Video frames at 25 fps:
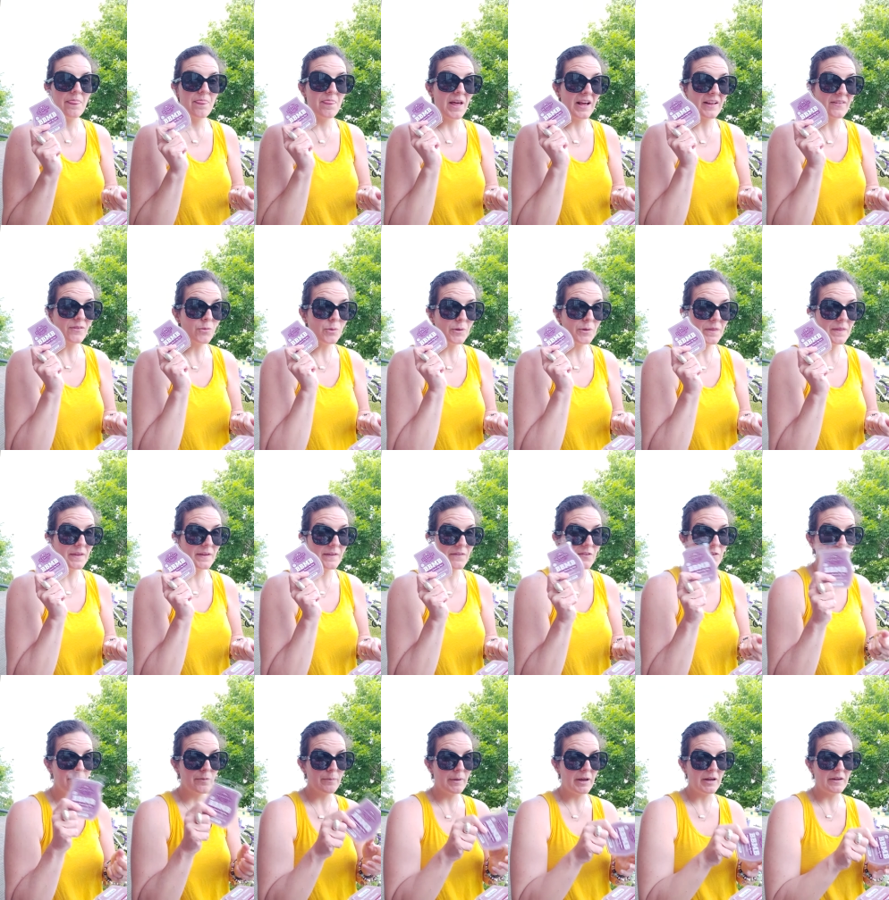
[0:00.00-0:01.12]
That's what this
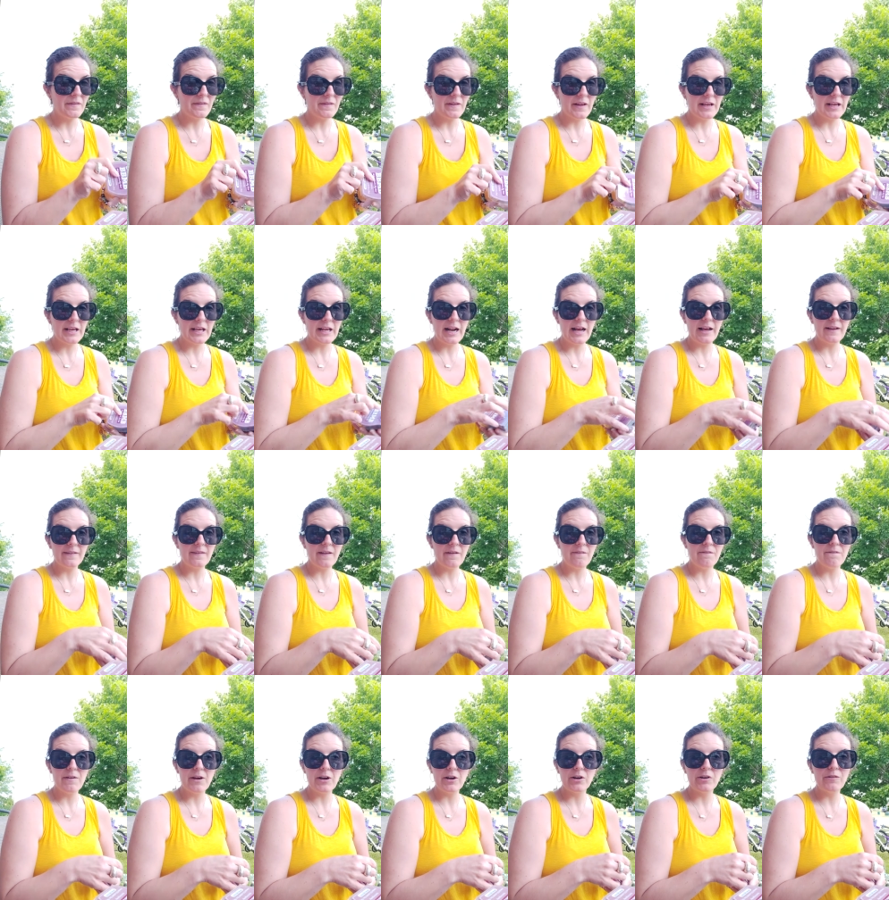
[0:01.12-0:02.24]
smells like. It has
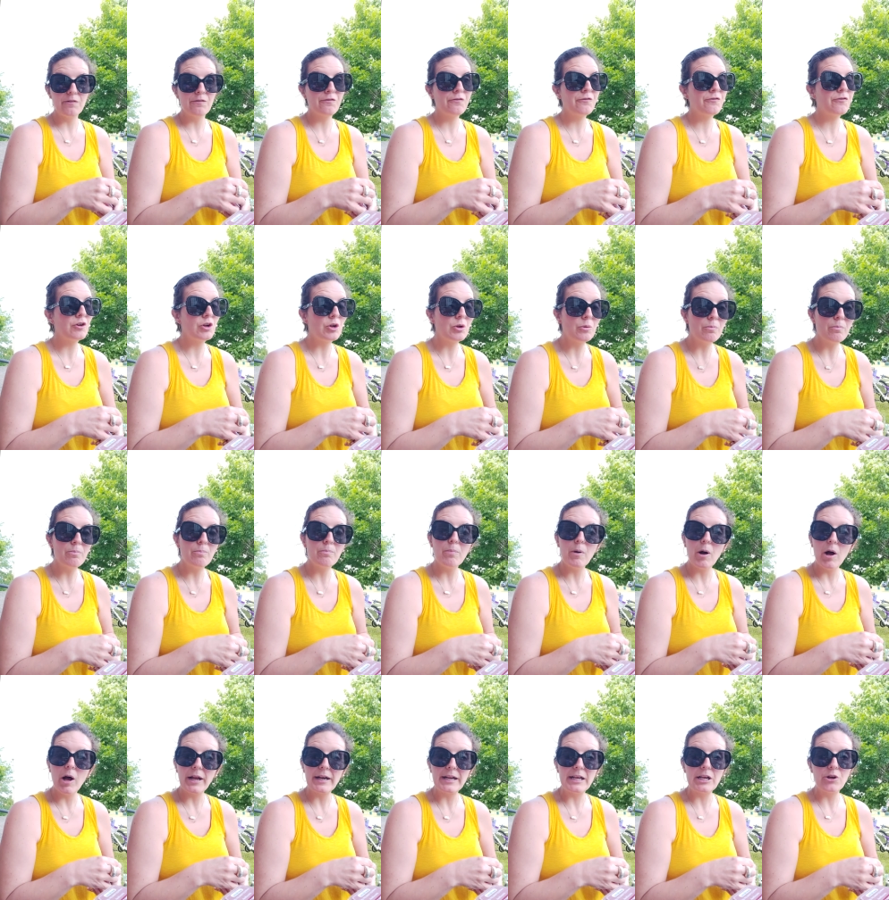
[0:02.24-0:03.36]
that very full
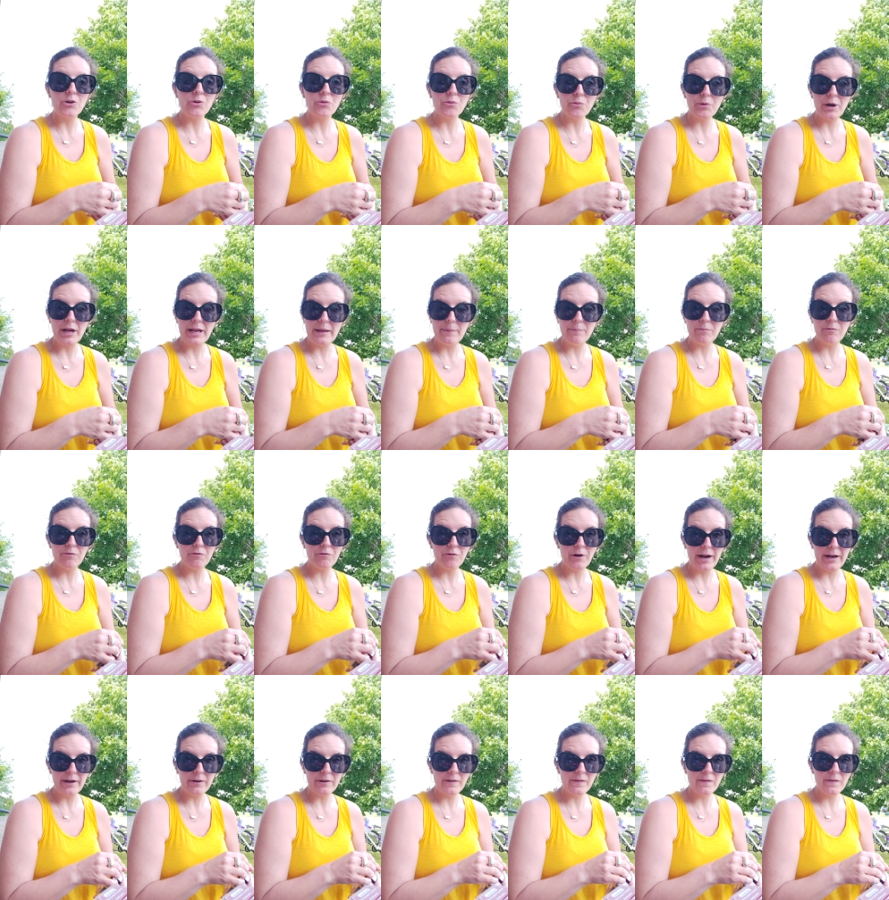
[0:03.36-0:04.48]
body grape
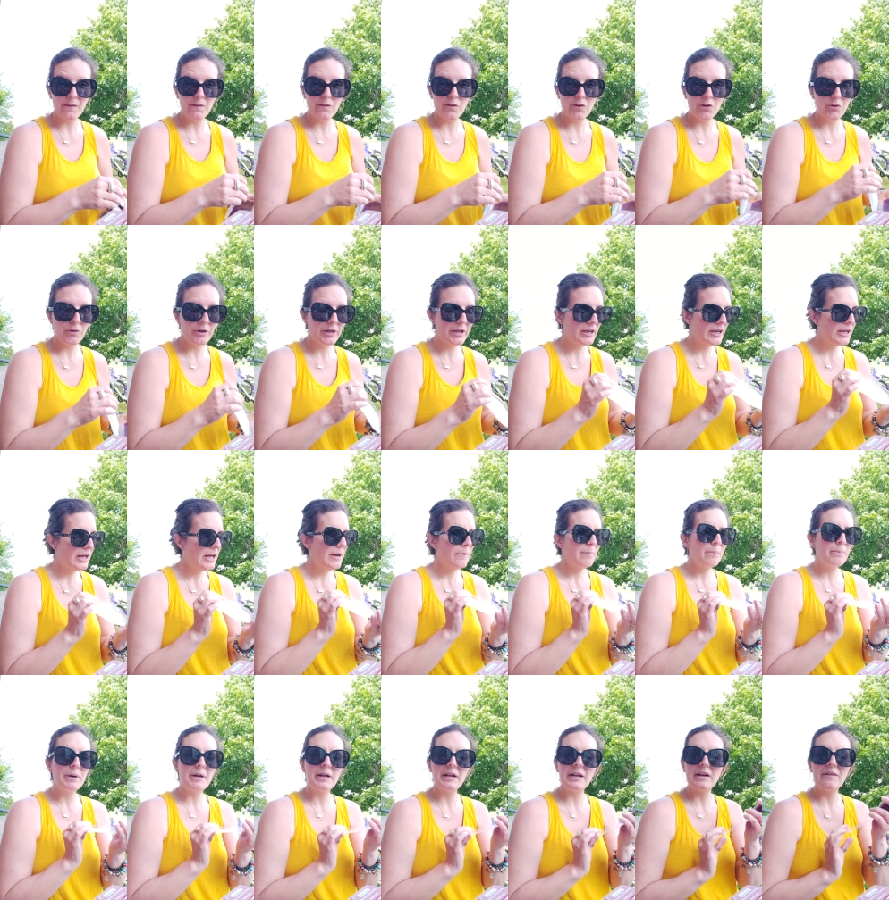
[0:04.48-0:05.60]
fragrance to it,
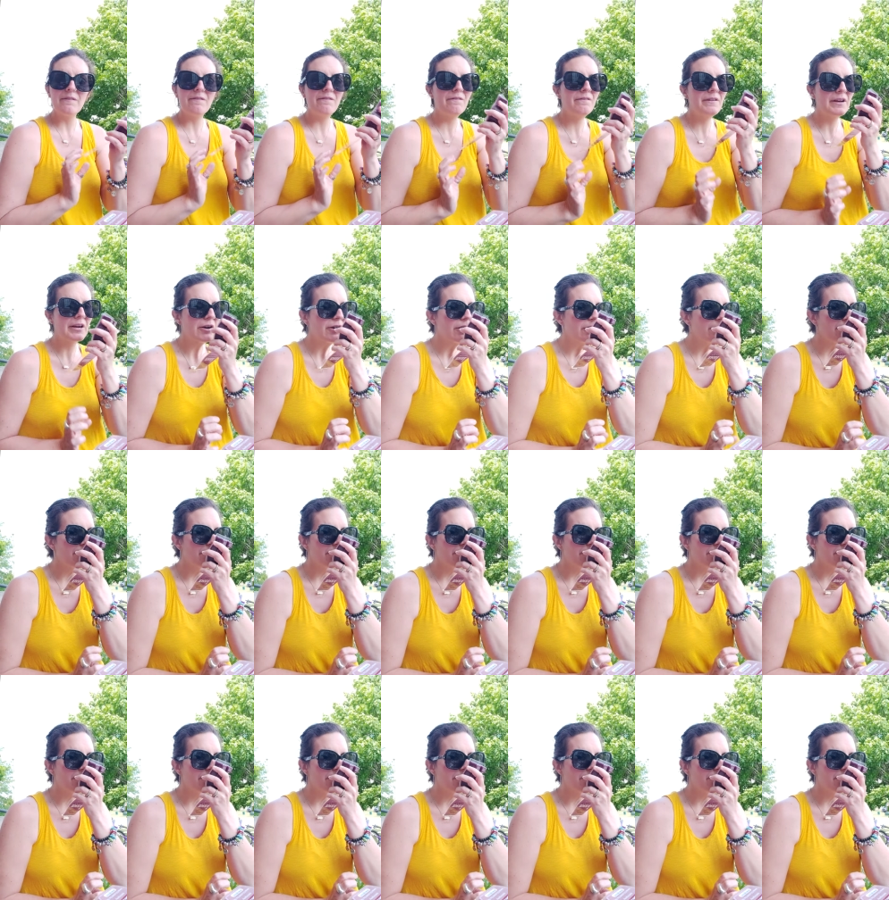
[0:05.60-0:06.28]
but in a very,